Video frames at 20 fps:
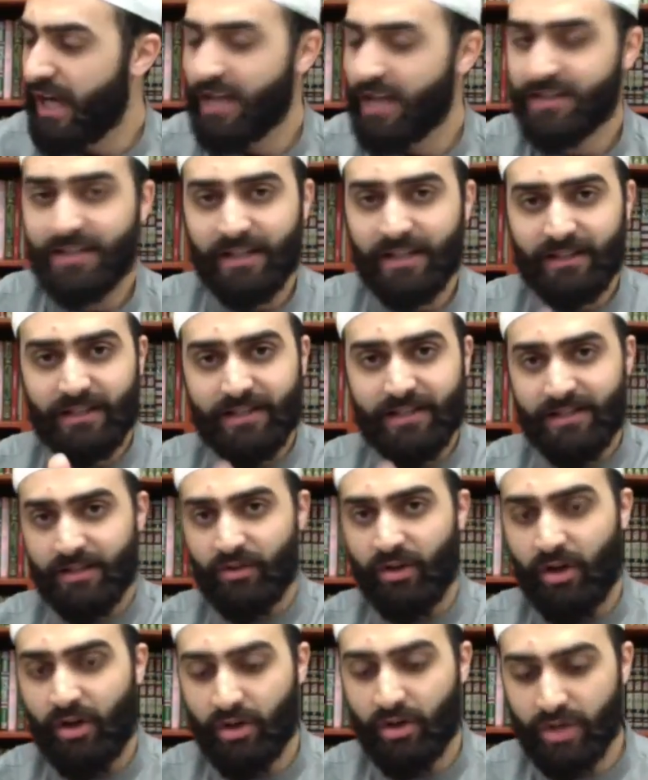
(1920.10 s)
said, listen,
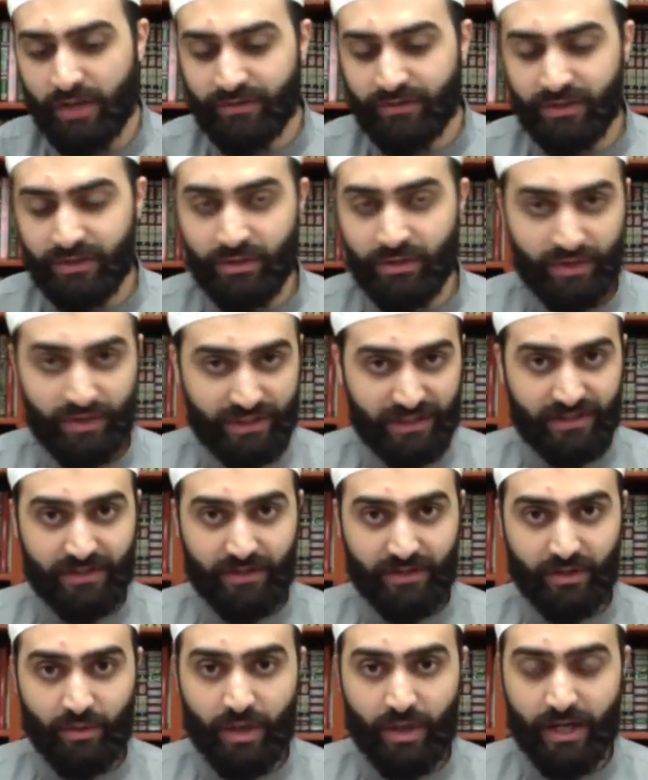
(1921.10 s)
all you have to do, and this is in
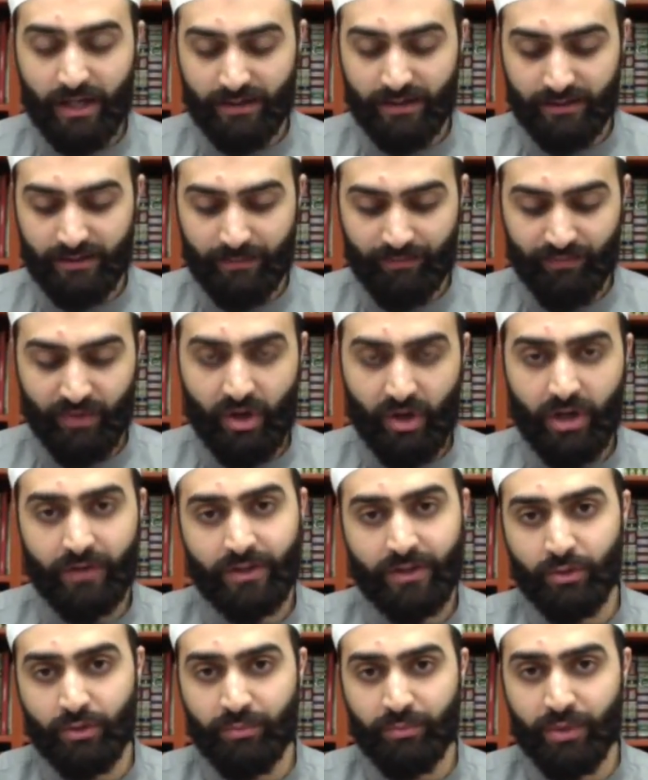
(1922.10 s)
the riwayat, all you have
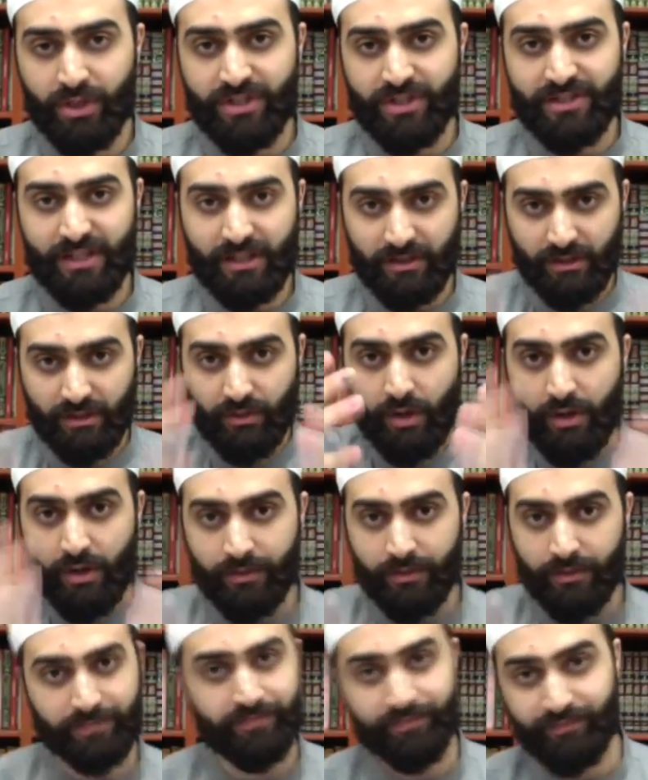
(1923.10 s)
to do, put a stick in the ground.
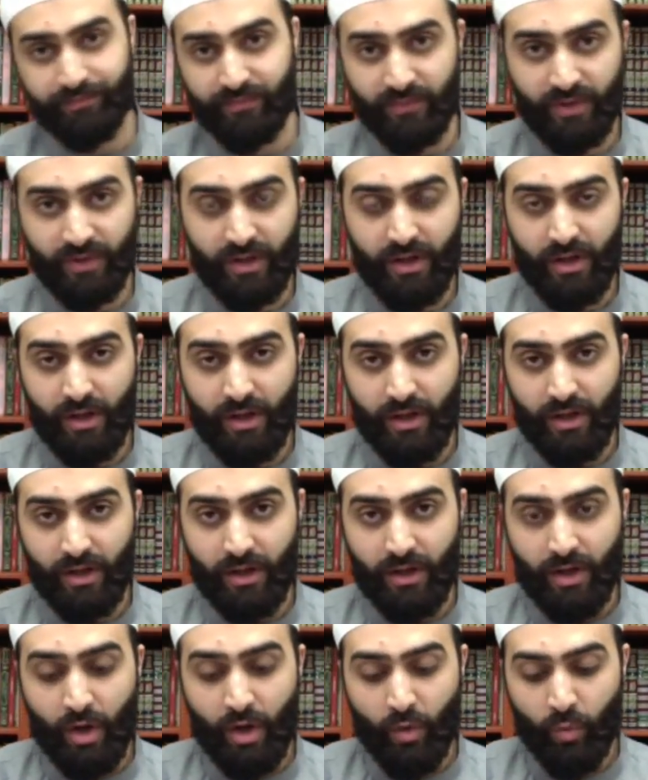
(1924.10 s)

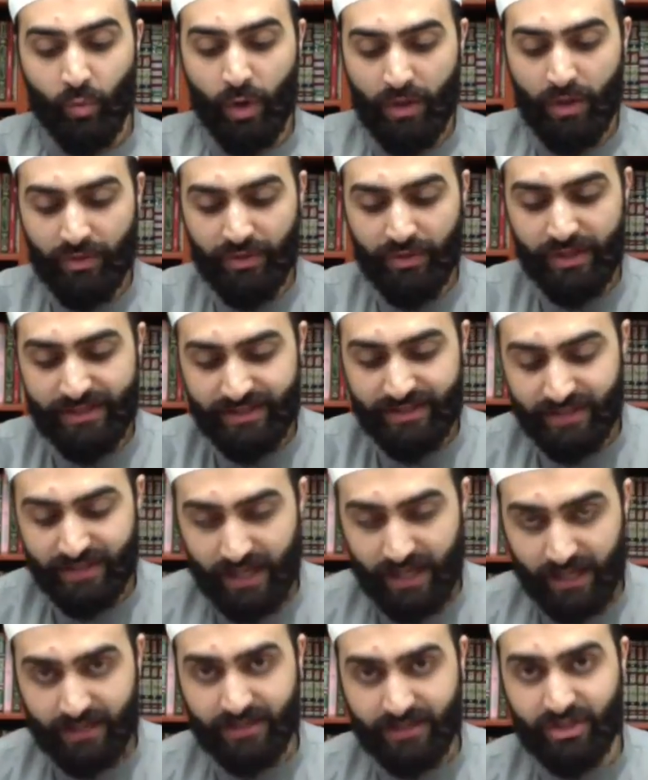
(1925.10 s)
When this
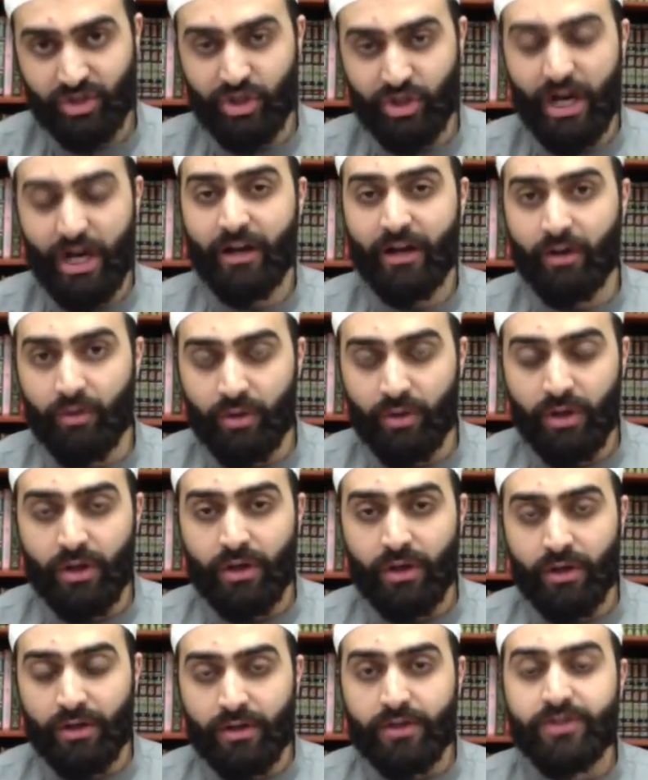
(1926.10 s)
stick's shadow
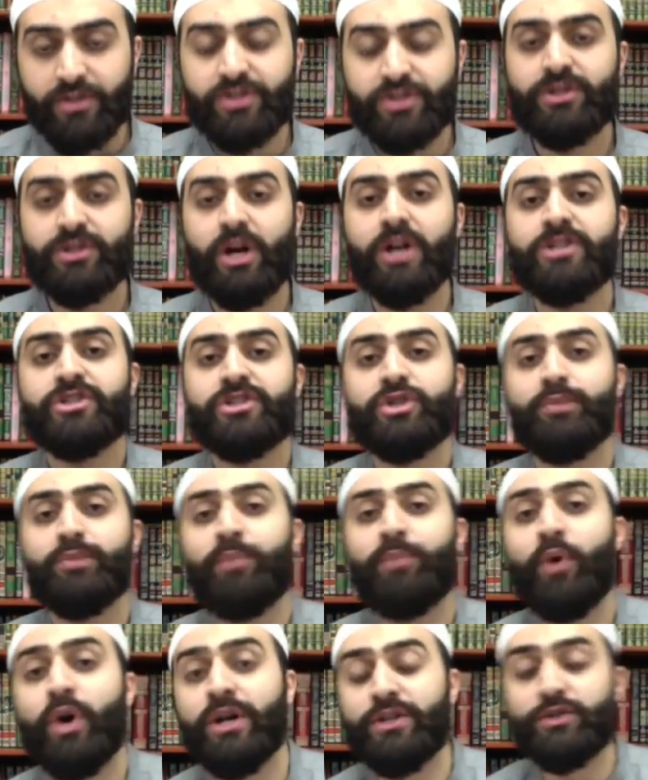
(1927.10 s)
starts to
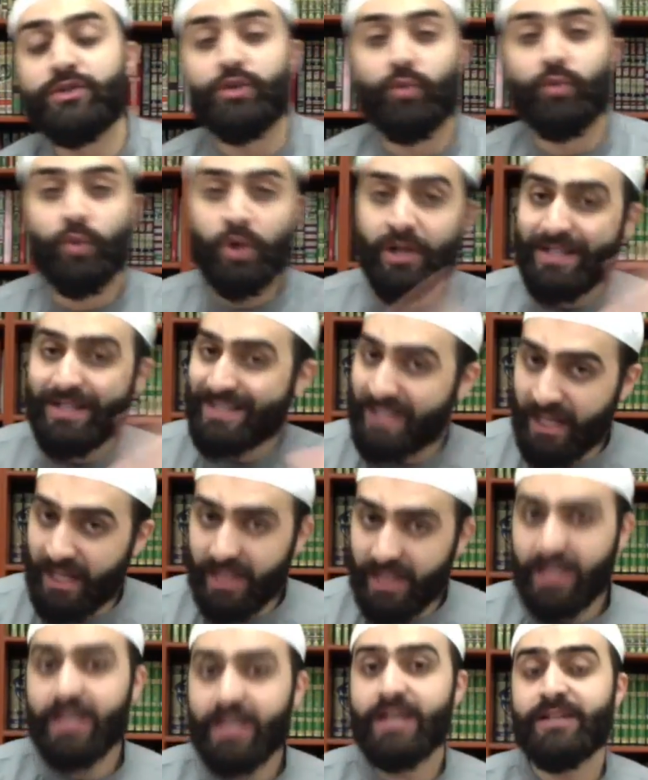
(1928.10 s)
point towards the
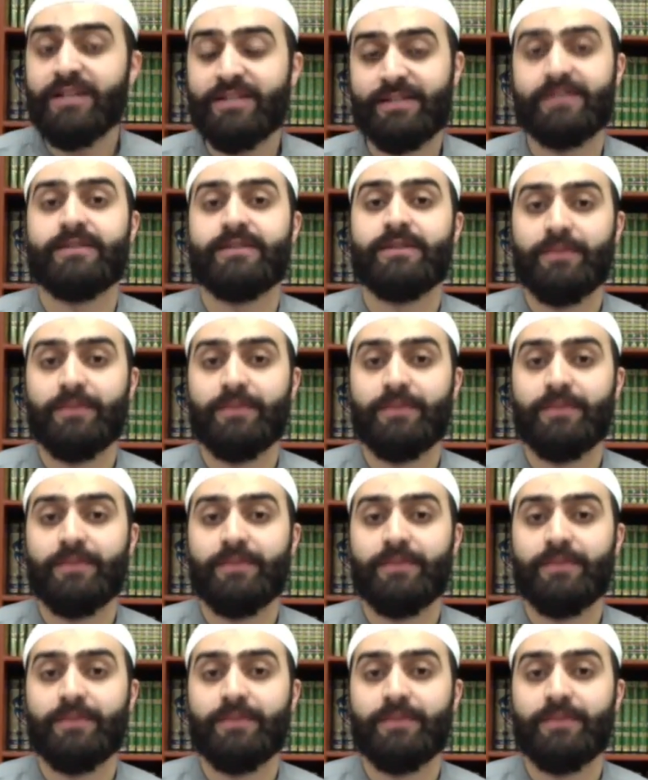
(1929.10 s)
east,